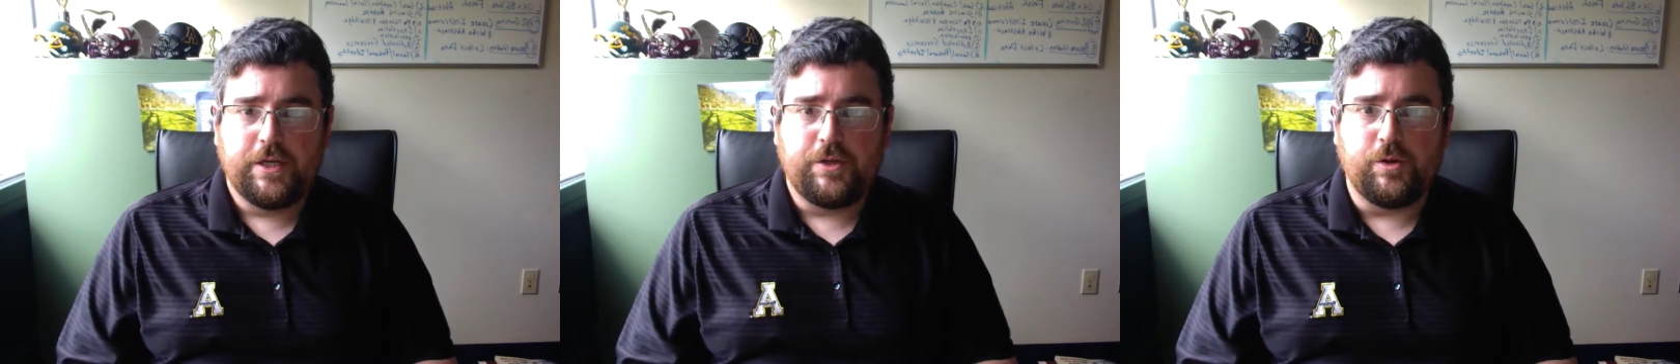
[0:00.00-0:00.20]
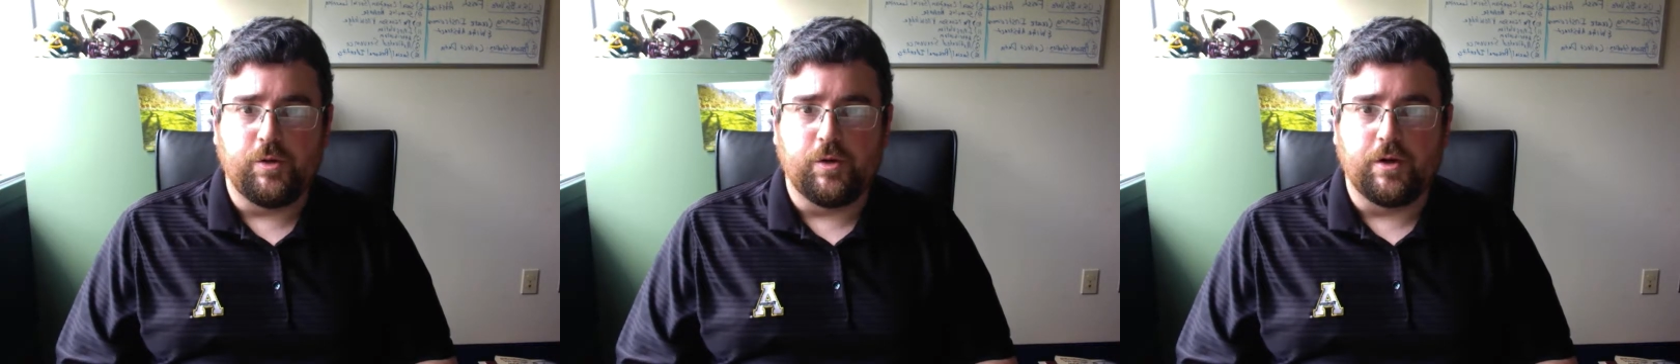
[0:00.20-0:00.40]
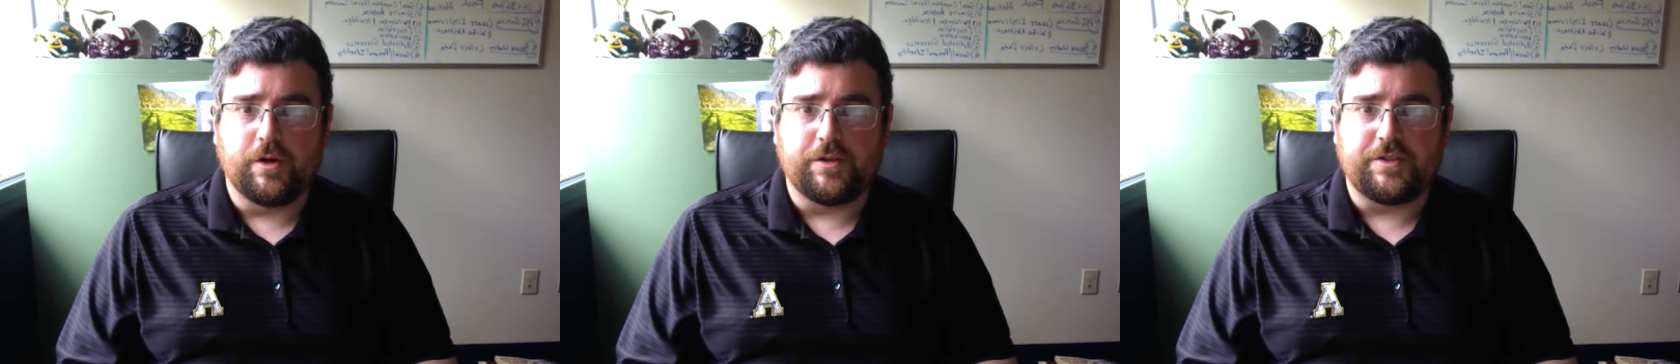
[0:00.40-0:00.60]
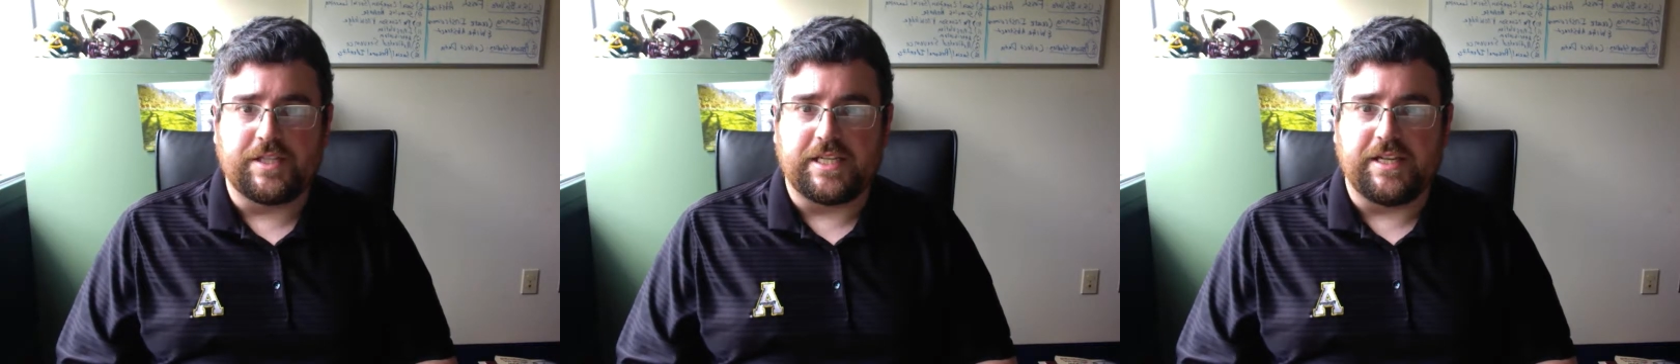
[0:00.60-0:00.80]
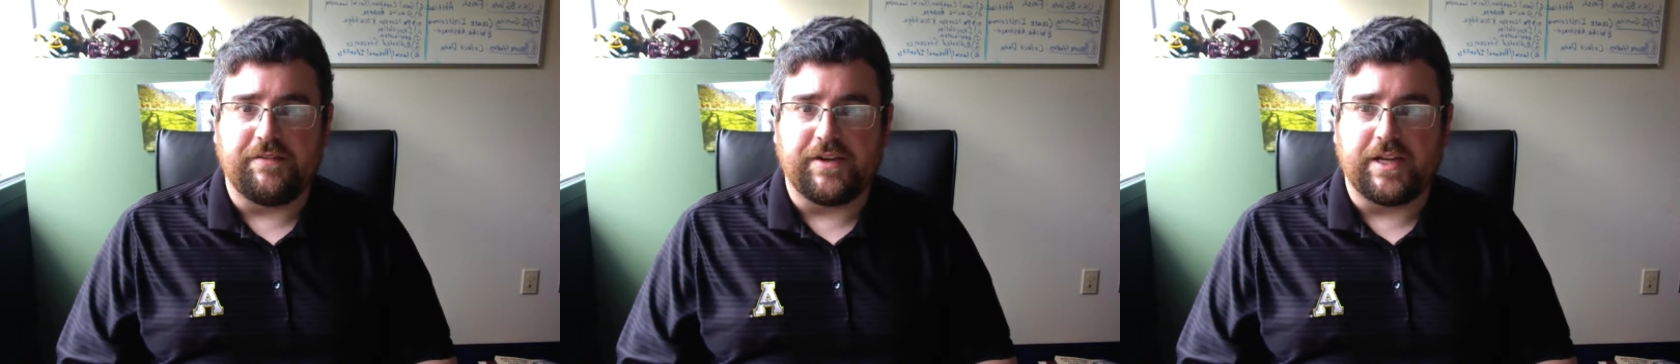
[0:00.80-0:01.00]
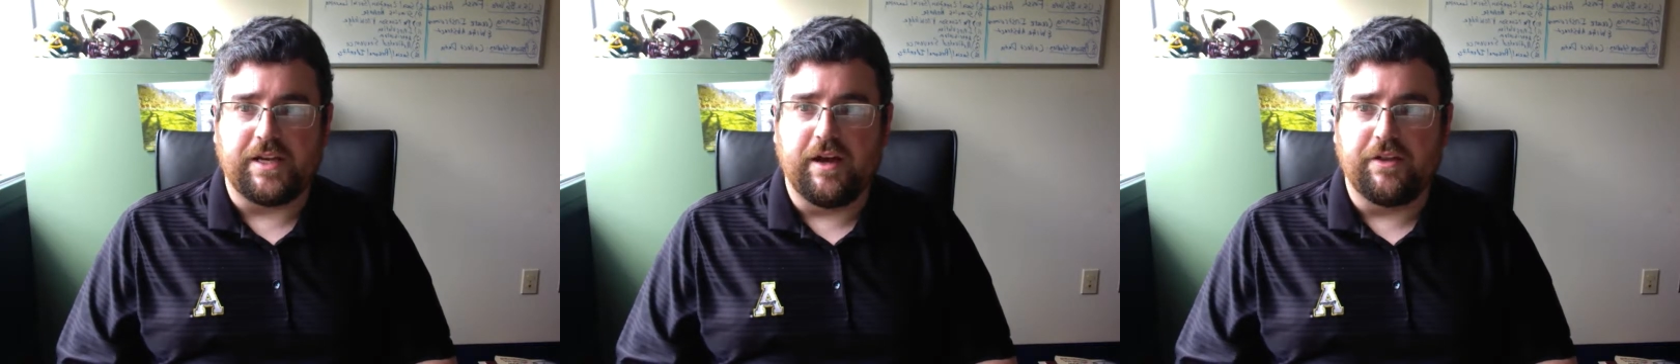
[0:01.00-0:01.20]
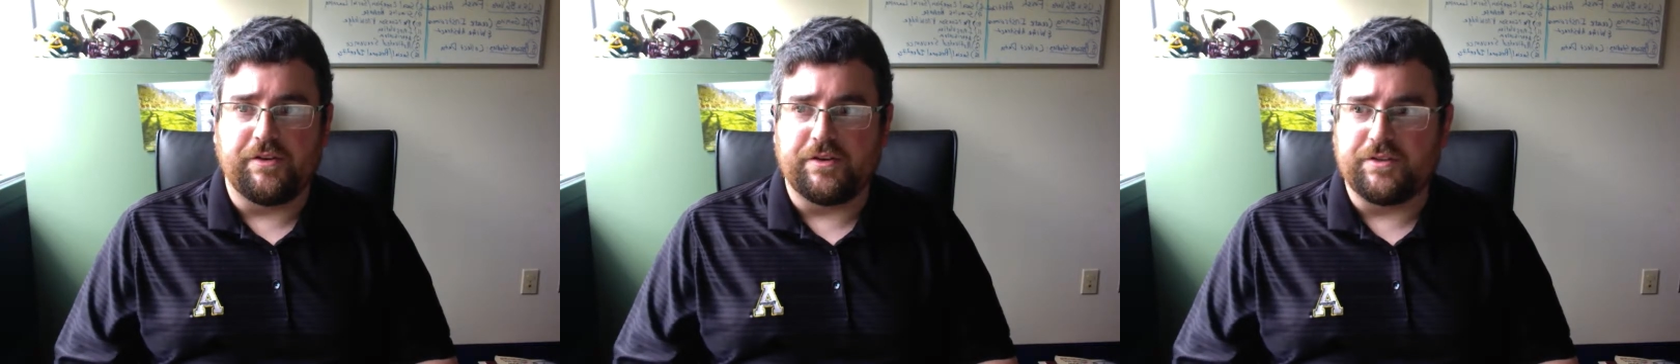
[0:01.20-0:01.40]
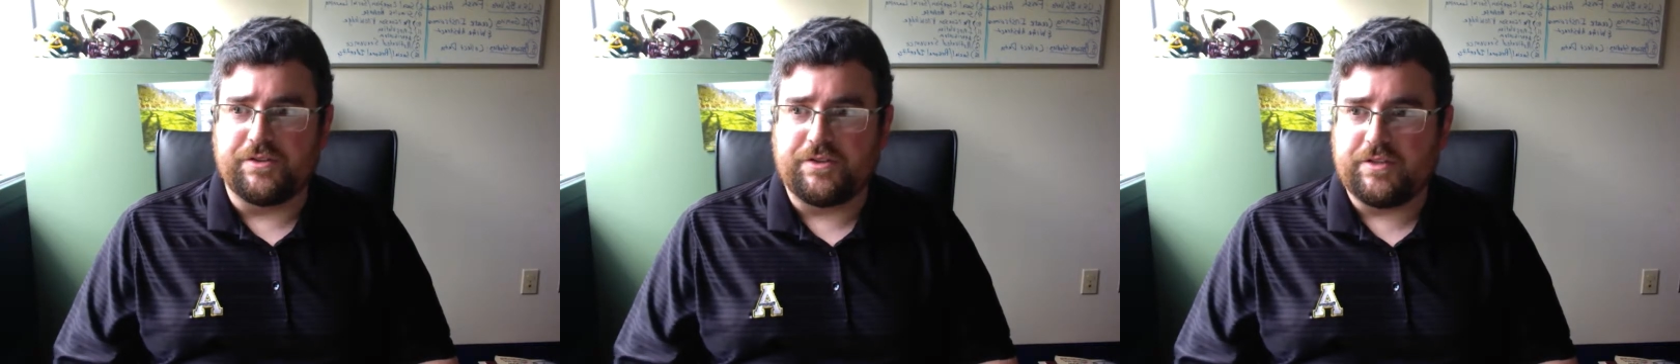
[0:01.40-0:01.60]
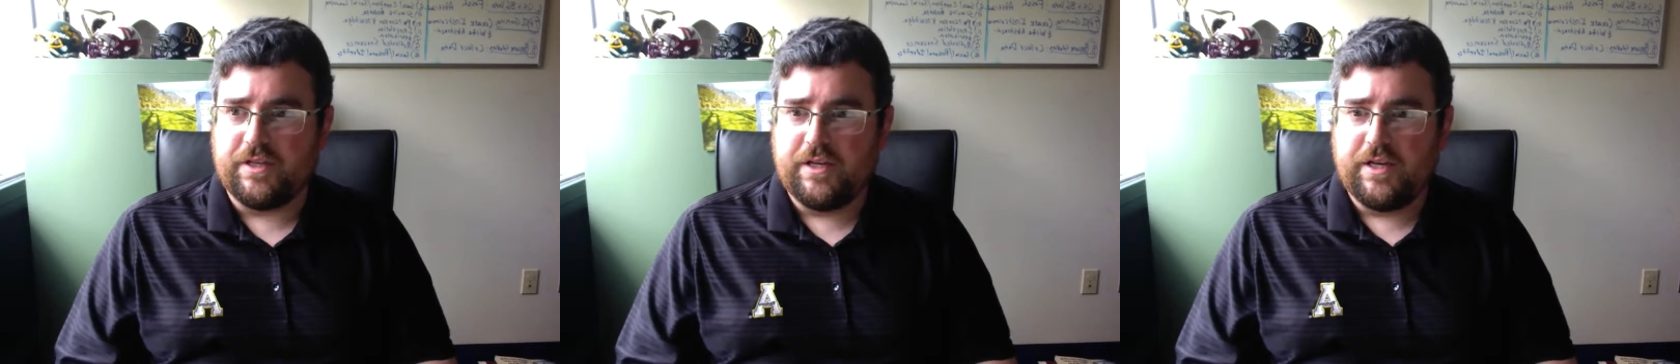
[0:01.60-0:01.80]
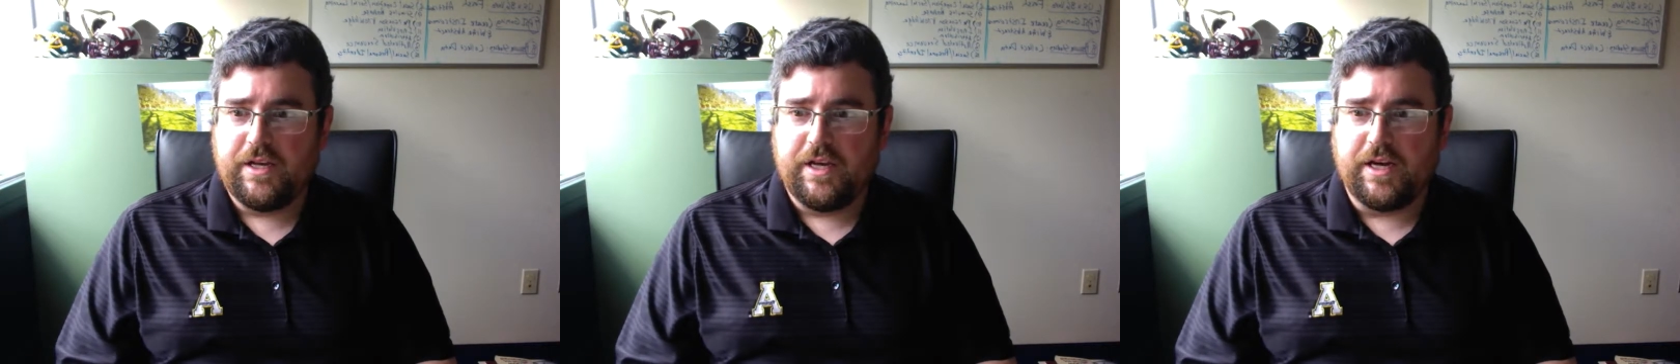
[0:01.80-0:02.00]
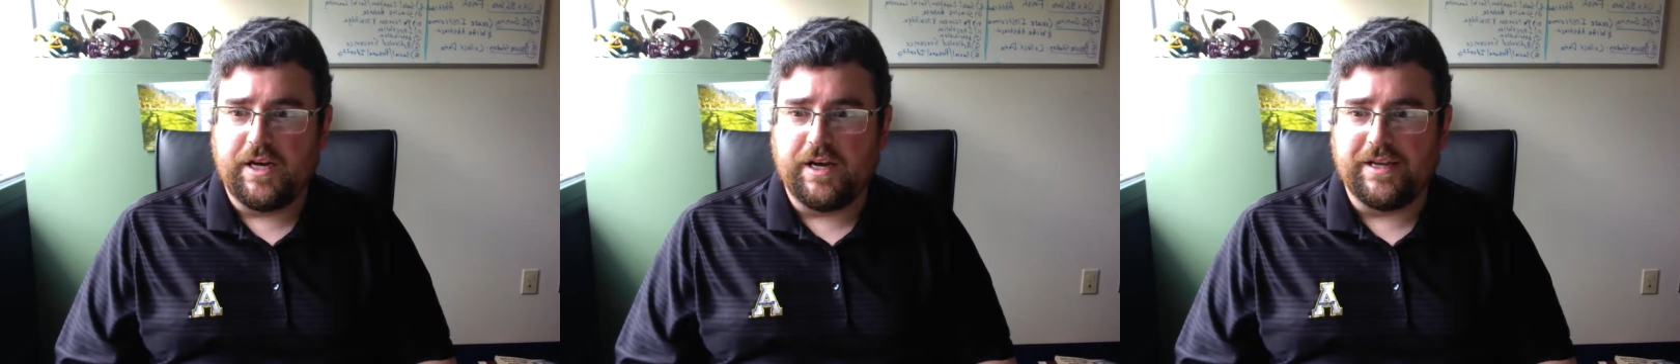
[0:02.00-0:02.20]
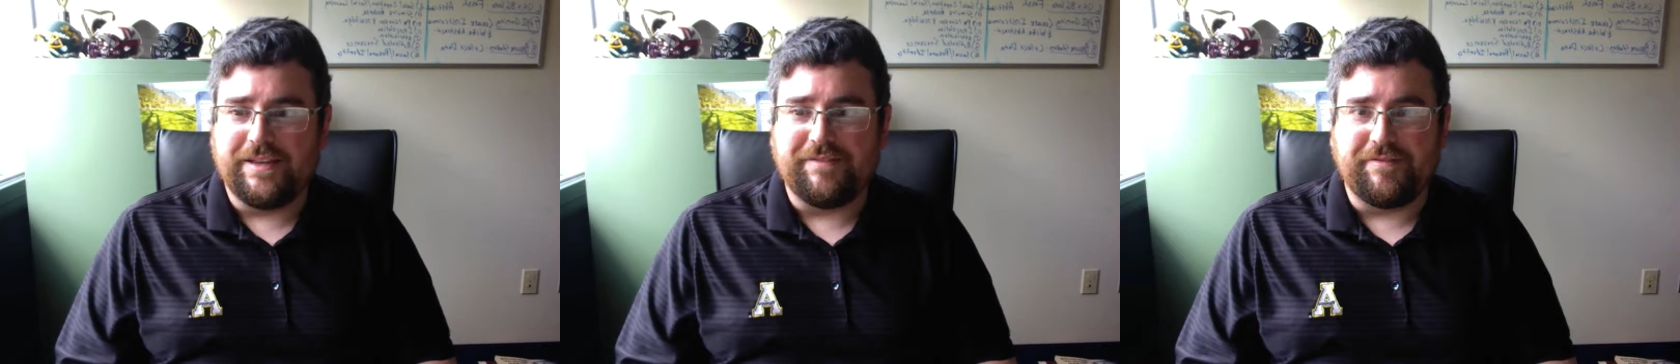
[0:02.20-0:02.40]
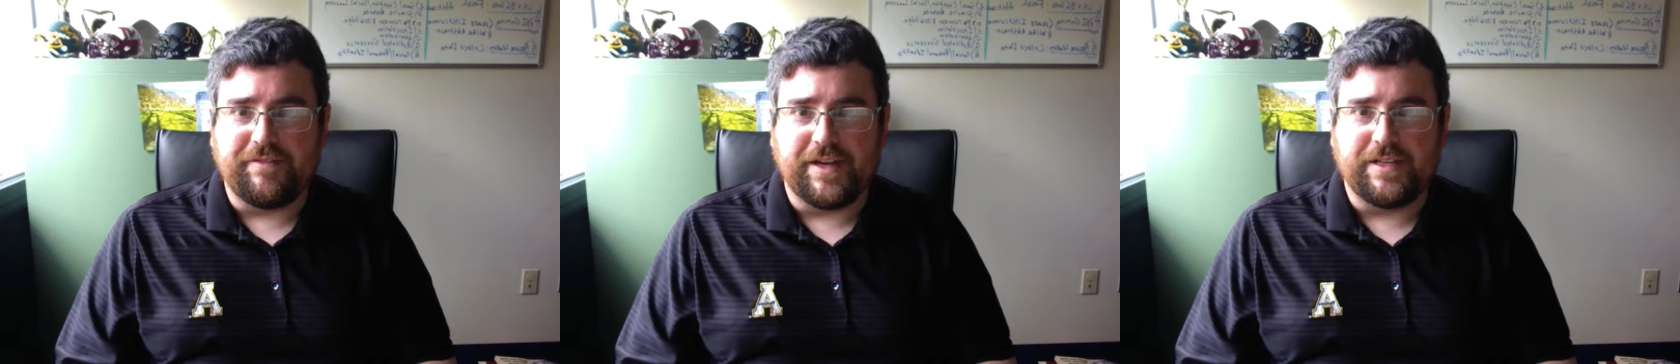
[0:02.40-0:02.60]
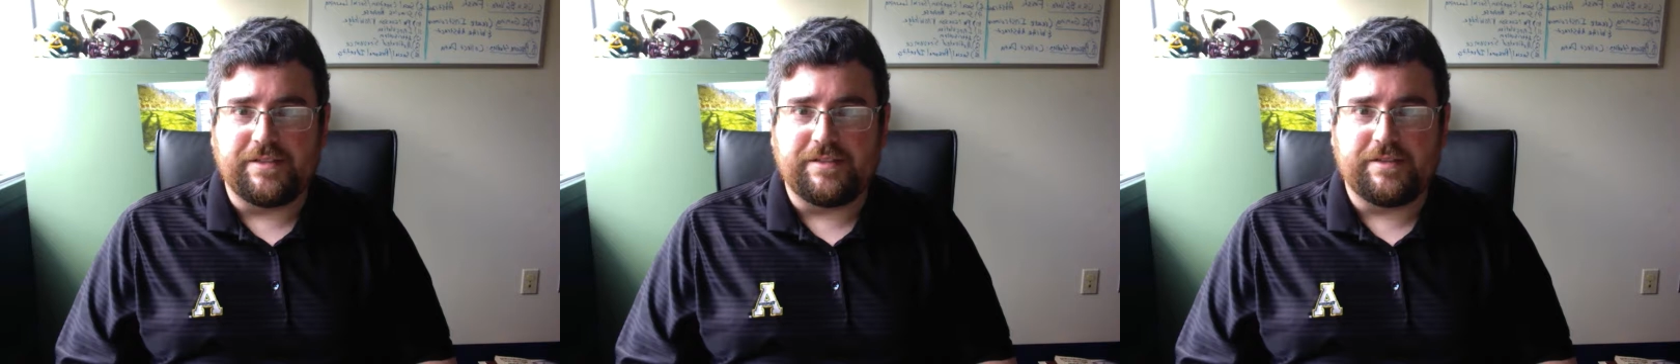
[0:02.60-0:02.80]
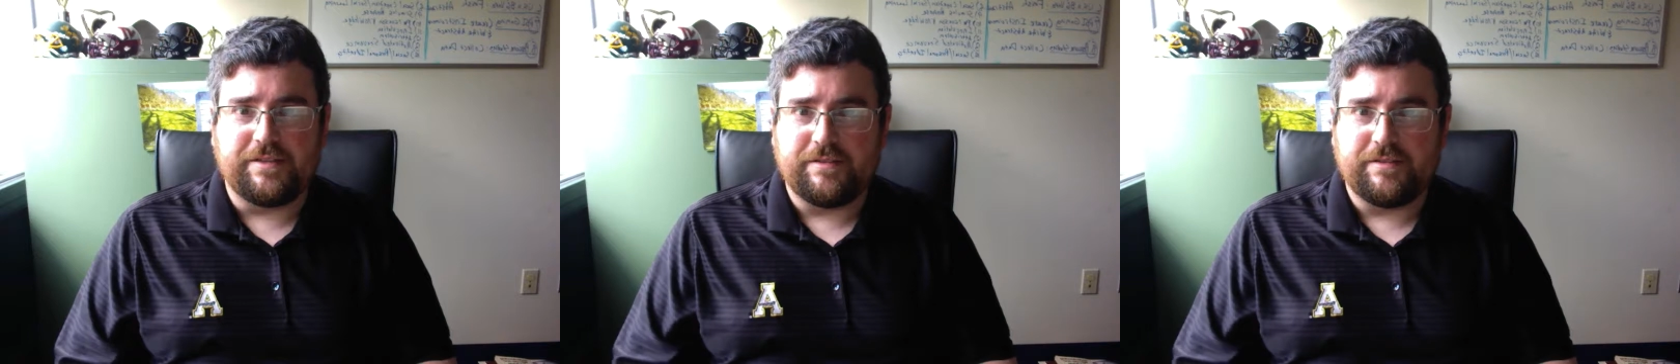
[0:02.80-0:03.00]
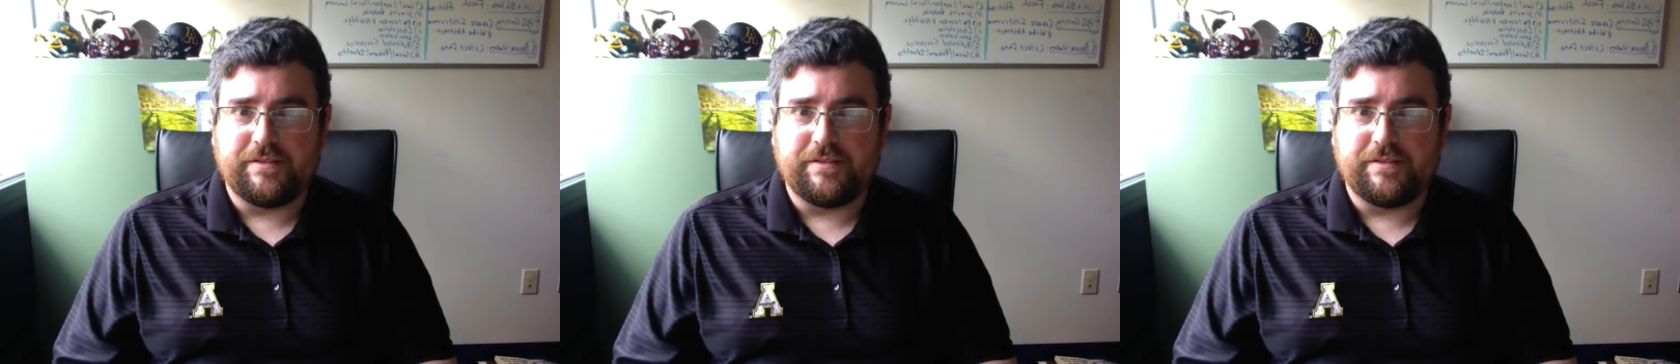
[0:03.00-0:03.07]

your significant other's event,